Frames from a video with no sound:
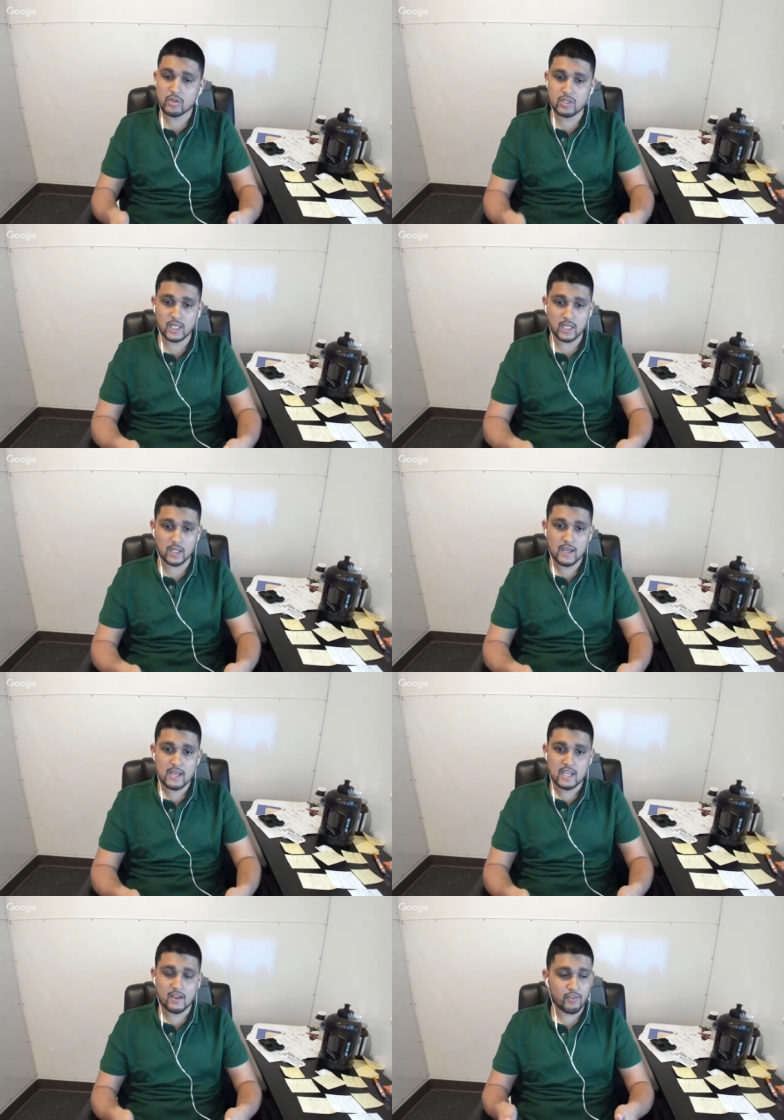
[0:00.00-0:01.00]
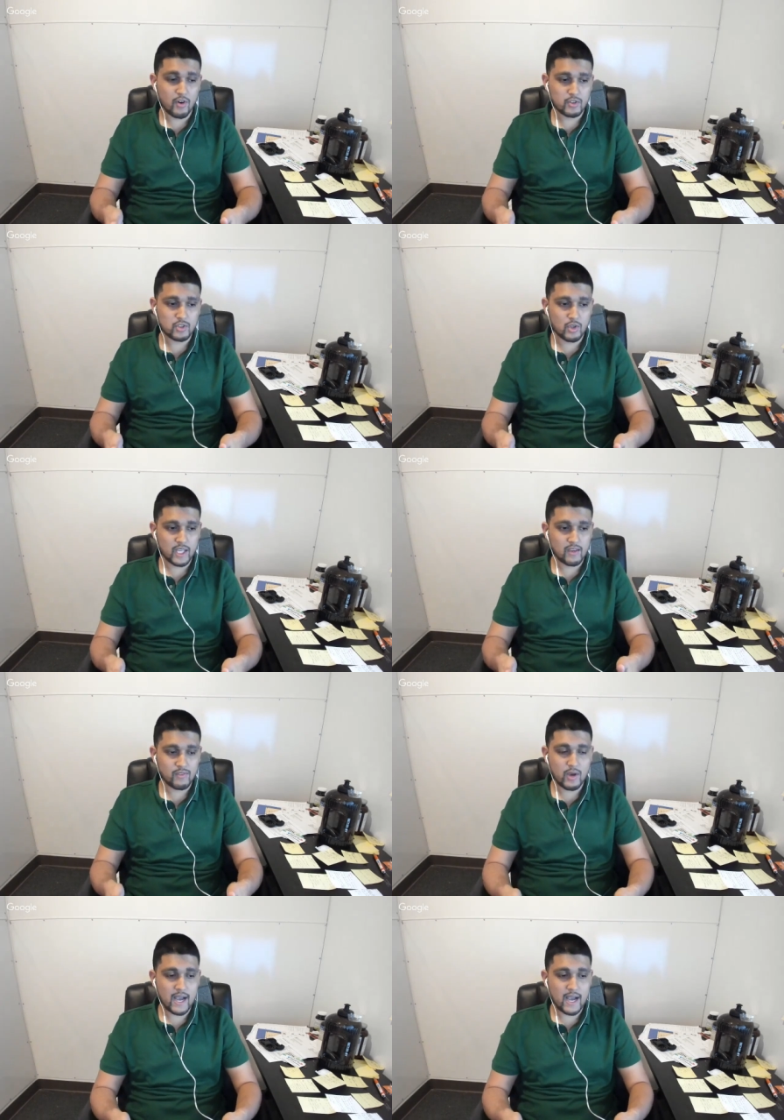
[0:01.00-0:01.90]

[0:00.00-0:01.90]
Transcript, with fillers: you huh. did, if so, like if you